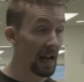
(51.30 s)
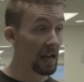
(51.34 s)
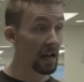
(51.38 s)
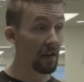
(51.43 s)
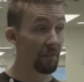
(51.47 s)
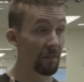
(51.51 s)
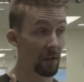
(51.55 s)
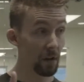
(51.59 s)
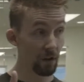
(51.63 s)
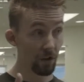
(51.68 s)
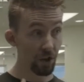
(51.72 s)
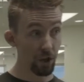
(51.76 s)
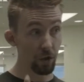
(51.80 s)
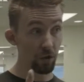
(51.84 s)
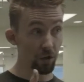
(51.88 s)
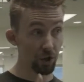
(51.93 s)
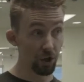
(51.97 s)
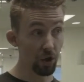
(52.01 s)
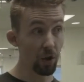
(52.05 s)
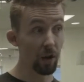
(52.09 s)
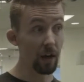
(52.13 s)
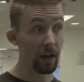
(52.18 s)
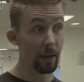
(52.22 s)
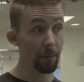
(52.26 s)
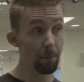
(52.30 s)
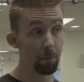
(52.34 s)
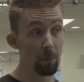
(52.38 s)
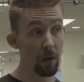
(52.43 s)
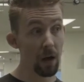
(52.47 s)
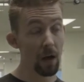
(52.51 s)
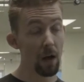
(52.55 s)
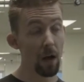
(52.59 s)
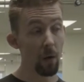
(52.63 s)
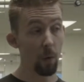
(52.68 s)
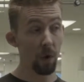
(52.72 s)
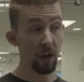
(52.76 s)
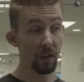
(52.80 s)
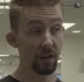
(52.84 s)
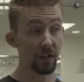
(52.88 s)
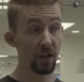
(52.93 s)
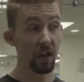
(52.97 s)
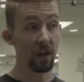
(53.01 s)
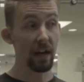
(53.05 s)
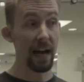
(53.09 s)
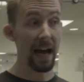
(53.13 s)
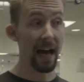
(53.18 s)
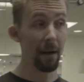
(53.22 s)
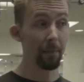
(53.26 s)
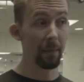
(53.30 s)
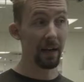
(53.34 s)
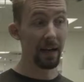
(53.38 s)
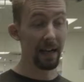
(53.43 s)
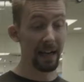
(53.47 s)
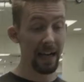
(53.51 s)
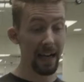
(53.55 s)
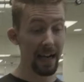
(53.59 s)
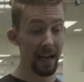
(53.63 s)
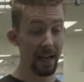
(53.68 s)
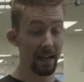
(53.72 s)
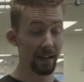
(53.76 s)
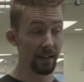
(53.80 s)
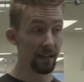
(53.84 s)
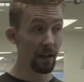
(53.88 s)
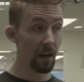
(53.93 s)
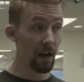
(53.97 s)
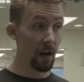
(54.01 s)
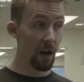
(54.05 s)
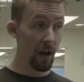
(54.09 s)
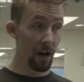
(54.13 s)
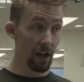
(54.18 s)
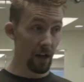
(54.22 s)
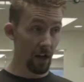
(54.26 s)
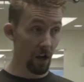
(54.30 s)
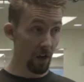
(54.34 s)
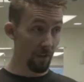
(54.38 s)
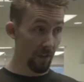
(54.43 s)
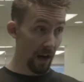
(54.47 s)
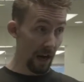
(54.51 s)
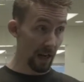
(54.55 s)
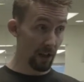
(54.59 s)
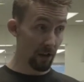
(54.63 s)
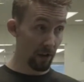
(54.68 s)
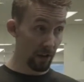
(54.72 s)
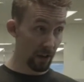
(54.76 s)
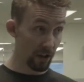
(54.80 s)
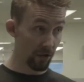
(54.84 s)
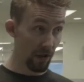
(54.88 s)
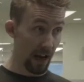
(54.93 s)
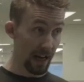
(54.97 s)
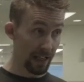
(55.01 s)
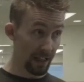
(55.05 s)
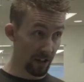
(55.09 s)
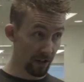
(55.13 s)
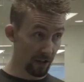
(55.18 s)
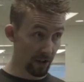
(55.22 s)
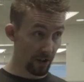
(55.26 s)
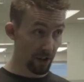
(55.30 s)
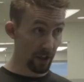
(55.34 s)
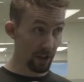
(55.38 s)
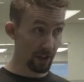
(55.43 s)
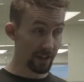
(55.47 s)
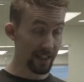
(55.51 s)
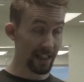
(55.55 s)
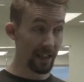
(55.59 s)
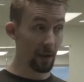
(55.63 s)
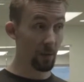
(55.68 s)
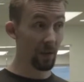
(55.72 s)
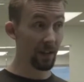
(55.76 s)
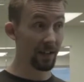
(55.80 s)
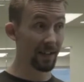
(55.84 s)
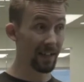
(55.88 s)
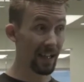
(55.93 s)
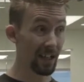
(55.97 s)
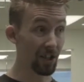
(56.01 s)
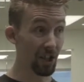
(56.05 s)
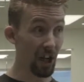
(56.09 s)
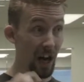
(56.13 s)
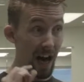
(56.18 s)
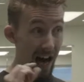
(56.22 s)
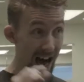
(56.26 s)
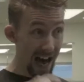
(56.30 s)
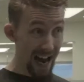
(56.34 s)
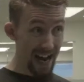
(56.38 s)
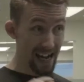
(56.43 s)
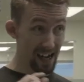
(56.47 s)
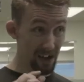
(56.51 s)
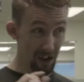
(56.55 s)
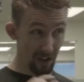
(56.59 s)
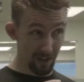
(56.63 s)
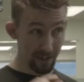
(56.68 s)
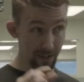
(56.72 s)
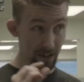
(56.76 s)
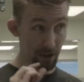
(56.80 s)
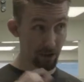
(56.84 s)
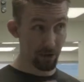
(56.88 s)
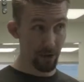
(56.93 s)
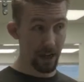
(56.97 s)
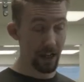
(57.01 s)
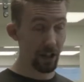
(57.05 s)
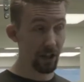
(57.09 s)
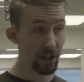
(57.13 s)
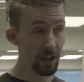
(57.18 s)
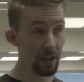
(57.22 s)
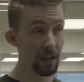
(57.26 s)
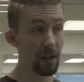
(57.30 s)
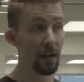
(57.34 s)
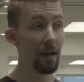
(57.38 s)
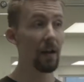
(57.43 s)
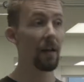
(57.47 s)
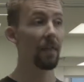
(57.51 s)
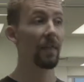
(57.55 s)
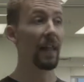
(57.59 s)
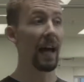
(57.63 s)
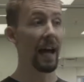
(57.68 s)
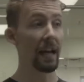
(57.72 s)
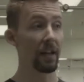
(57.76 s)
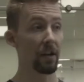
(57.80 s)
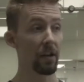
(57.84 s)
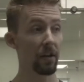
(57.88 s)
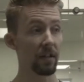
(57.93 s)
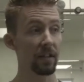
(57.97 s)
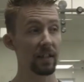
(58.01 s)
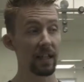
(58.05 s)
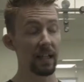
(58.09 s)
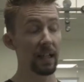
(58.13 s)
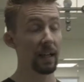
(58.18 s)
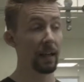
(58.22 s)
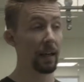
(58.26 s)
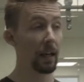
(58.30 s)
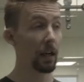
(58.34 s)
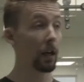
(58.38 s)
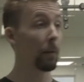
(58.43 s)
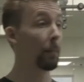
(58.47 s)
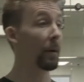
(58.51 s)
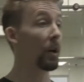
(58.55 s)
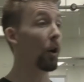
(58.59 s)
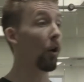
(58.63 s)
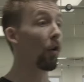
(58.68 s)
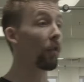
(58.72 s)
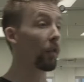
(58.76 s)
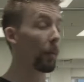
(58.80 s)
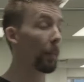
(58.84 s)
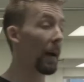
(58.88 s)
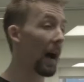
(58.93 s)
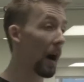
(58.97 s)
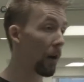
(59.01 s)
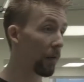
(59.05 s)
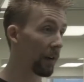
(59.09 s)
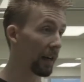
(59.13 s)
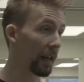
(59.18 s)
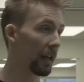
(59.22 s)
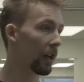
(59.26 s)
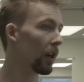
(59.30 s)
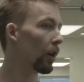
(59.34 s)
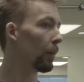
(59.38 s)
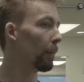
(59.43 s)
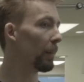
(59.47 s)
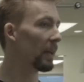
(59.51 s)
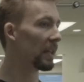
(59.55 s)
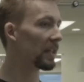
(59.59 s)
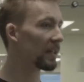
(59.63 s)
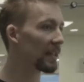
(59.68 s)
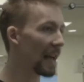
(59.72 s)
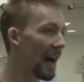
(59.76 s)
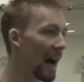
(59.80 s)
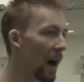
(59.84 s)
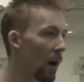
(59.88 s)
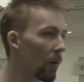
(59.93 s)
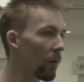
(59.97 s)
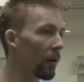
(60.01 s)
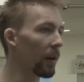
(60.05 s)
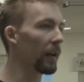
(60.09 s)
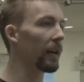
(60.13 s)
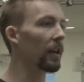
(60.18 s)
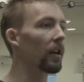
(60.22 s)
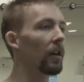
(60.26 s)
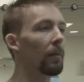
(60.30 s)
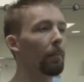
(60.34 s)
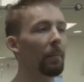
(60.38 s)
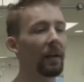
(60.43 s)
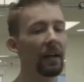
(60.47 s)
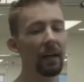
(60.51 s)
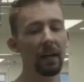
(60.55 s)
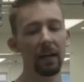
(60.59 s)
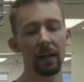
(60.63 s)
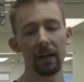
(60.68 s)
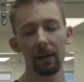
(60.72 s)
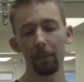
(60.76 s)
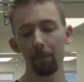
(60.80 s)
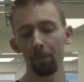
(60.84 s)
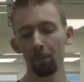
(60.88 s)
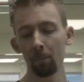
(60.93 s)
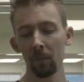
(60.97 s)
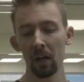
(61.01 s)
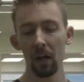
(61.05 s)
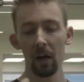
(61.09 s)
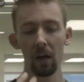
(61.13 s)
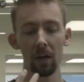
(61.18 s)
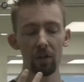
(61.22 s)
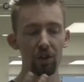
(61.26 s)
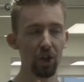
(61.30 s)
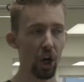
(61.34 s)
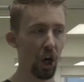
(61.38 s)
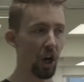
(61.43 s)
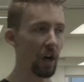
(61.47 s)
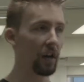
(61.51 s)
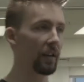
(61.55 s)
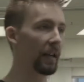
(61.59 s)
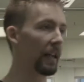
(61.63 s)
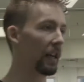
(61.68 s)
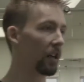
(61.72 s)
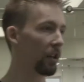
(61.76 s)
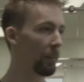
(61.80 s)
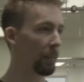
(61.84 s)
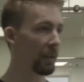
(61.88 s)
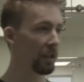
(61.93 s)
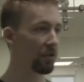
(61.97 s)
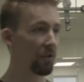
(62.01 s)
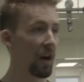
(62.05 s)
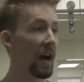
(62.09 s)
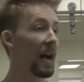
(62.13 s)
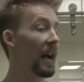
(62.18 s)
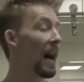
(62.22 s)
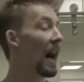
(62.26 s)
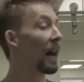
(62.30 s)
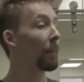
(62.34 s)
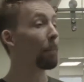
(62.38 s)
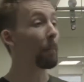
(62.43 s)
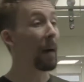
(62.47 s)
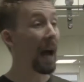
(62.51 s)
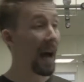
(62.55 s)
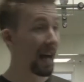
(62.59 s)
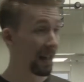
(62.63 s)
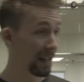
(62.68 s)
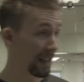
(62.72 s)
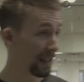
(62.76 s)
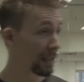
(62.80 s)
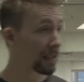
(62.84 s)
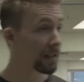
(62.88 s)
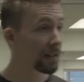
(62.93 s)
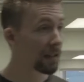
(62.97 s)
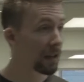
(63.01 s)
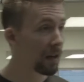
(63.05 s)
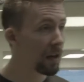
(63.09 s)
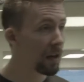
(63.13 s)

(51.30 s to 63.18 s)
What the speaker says: if you're too short, what'll start happening is you've under extracted, so you're sitting with such a high concentration that your acidity could be overpowering. It could be sour, it could be tart, it could be dry, unbalanced.